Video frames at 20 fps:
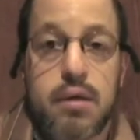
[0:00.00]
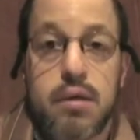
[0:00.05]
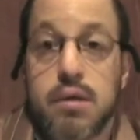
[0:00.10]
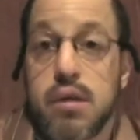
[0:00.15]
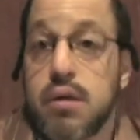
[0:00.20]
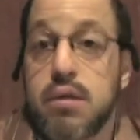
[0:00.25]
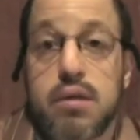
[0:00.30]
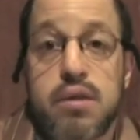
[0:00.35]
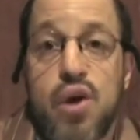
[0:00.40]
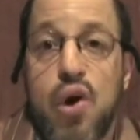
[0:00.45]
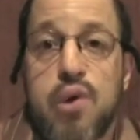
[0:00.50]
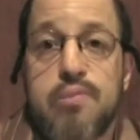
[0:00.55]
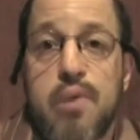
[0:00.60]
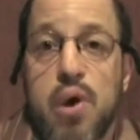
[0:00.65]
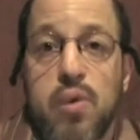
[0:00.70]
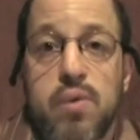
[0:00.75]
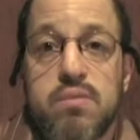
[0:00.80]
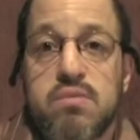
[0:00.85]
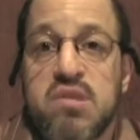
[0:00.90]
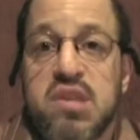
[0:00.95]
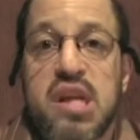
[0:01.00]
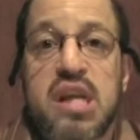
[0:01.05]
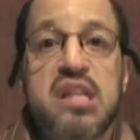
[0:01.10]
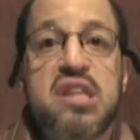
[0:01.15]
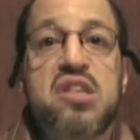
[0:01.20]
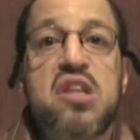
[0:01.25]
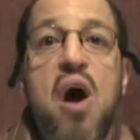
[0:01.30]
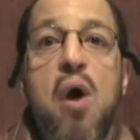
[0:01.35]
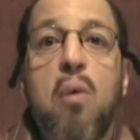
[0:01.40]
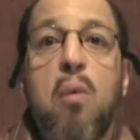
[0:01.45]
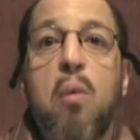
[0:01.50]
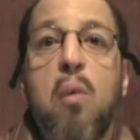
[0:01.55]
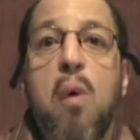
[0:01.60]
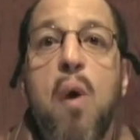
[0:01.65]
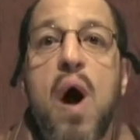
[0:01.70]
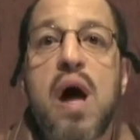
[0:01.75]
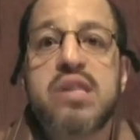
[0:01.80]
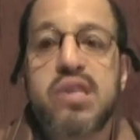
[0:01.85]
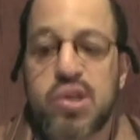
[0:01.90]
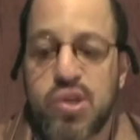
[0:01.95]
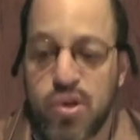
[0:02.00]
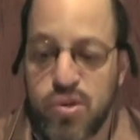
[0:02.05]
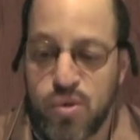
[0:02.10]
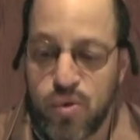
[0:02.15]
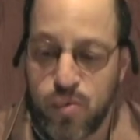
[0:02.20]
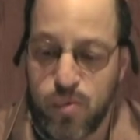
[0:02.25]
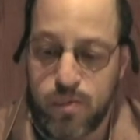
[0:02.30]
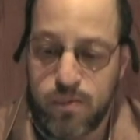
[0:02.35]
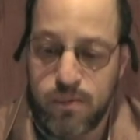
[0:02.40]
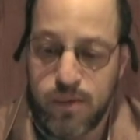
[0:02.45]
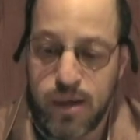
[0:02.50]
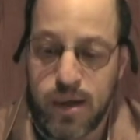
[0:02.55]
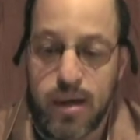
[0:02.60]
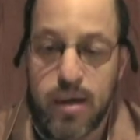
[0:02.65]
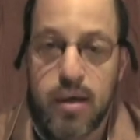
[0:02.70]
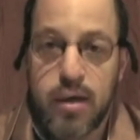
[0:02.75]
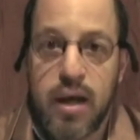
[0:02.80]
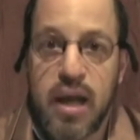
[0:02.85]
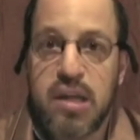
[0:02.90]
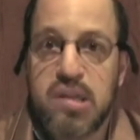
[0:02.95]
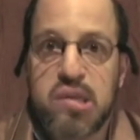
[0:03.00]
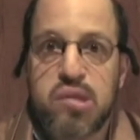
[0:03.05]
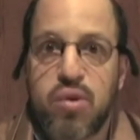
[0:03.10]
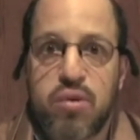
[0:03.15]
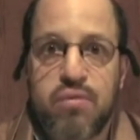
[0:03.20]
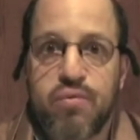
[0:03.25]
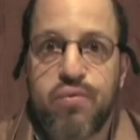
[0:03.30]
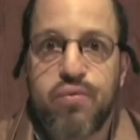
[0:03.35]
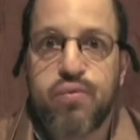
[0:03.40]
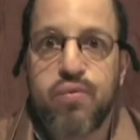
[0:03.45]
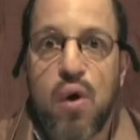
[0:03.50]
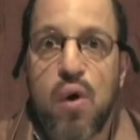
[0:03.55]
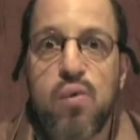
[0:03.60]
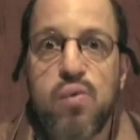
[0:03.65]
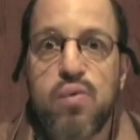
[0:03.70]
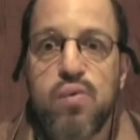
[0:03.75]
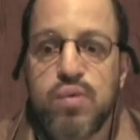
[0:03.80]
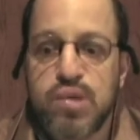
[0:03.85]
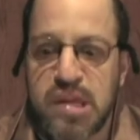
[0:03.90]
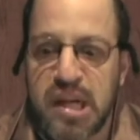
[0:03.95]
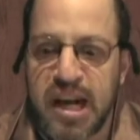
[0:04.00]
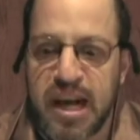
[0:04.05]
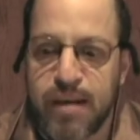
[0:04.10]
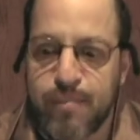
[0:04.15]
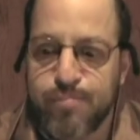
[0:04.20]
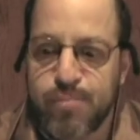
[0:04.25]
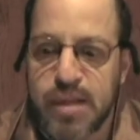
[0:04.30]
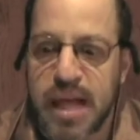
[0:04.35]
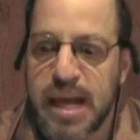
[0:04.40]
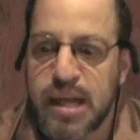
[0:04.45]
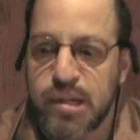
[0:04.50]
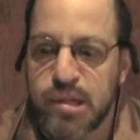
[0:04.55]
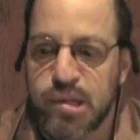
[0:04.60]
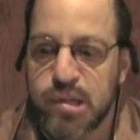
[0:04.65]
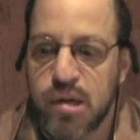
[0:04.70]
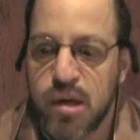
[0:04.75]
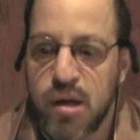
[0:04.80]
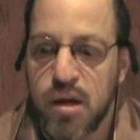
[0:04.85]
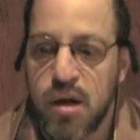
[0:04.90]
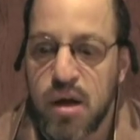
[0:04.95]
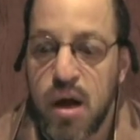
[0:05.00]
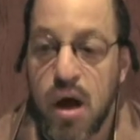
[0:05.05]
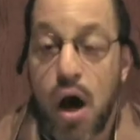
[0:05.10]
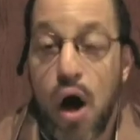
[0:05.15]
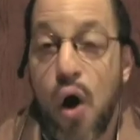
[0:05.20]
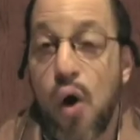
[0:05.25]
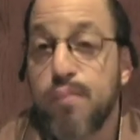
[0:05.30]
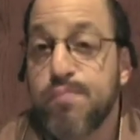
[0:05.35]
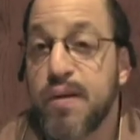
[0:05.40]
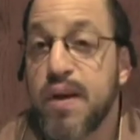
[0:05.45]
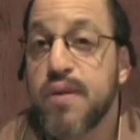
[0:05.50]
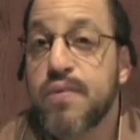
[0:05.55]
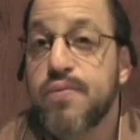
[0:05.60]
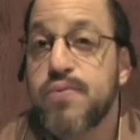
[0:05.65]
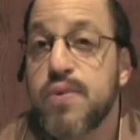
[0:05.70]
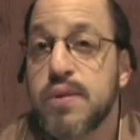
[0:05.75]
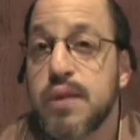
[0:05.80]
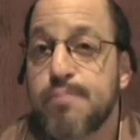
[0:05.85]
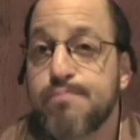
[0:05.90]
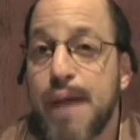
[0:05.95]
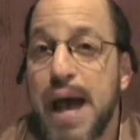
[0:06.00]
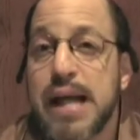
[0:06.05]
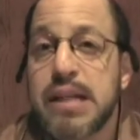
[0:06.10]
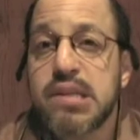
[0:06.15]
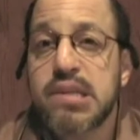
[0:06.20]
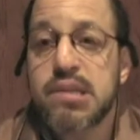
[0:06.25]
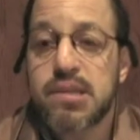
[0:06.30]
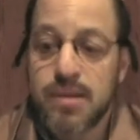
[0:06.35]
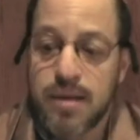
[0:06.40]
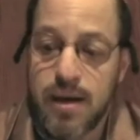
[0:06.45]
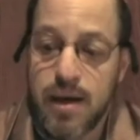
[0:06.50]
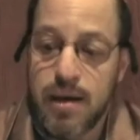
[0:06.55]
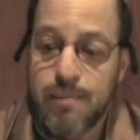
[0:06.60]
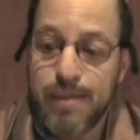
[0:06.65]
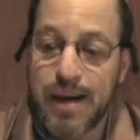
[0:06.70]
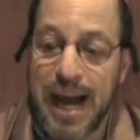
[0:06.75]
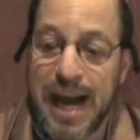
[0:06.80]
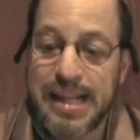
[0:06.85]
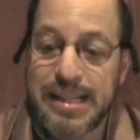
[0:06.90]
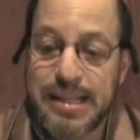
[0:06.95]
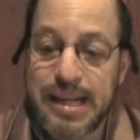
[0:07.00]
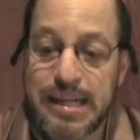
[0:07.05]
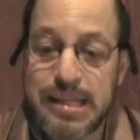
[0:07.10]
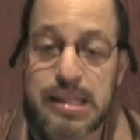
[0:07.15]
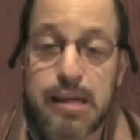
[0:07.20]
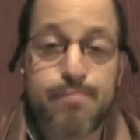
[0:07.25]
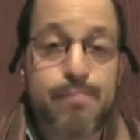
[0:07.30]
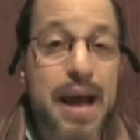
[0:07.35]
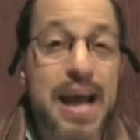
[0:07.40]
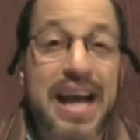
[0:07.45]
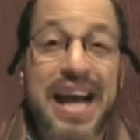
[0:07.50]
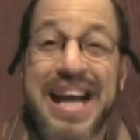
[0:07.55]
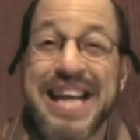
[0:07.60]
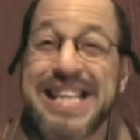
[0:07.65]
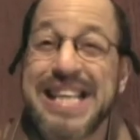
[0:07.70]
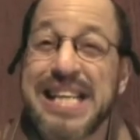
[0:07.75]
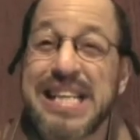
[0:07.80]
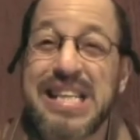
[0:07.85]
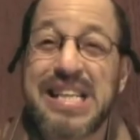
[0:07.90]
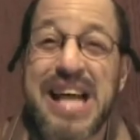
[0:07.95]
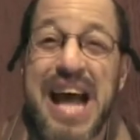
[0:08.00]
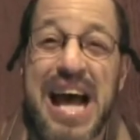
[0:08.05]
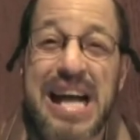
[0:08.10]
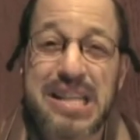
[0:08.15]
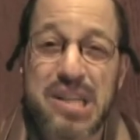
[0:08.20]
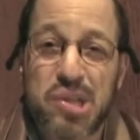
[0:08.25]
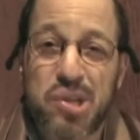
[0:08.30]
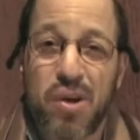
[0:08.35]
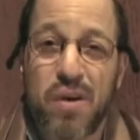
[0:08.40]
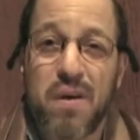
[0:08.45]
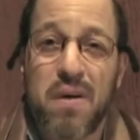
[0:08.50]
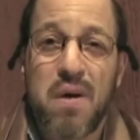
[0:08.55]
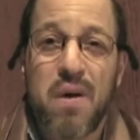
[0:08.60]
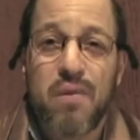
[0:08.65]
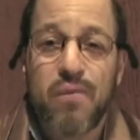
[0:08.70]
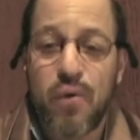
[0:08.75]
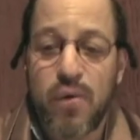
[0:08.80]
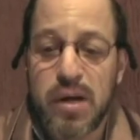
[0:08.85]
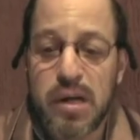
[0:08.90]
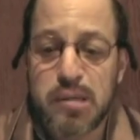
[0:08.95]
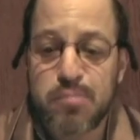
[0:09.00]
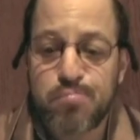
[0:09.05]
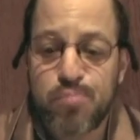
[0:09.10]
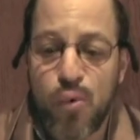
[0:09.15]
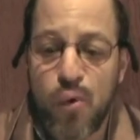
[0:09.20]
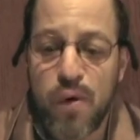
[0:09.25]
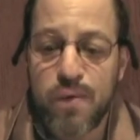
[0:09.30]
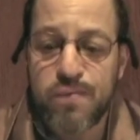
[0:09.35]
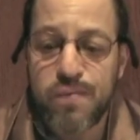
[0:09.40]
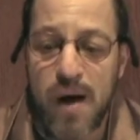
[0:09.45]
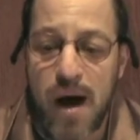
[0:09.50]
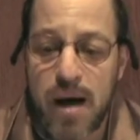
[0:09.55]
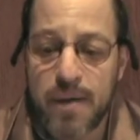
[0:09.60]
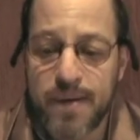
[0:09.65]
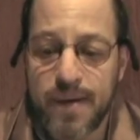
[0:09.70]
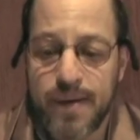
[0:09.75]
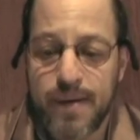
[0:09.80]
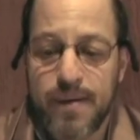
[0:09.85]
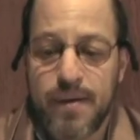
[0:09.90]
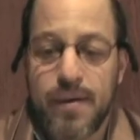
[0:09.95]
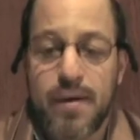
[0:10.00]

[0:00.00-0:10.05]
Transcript: Little Yomo didn't know what to do. He stood frozen in place, hoping for the best, but anticipating disaster for his poor father.